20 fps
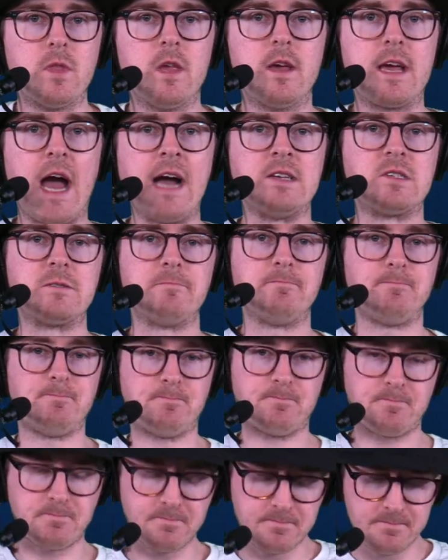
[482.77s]
Guys,
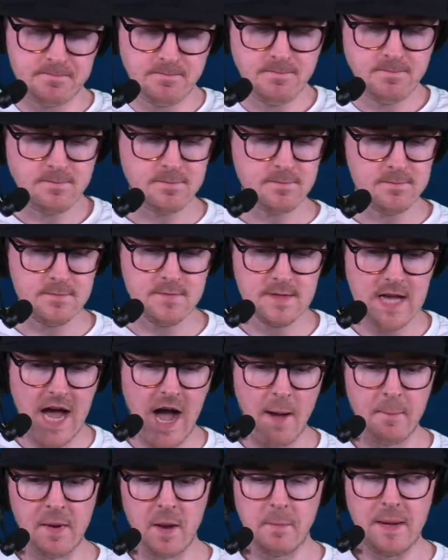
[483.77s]
I'm
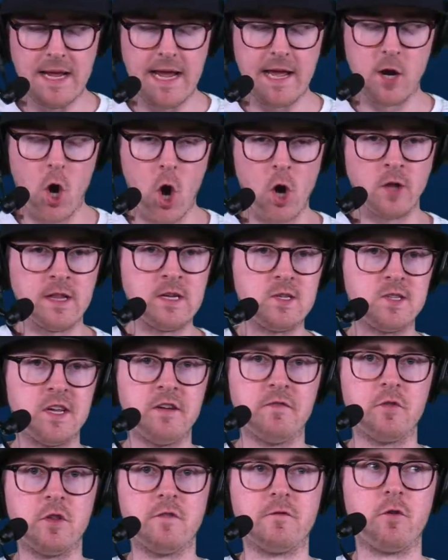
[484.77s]
going to be in Arlington
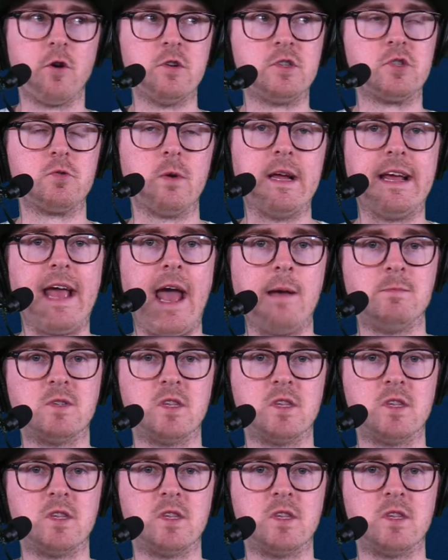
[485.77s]
for the first 3 games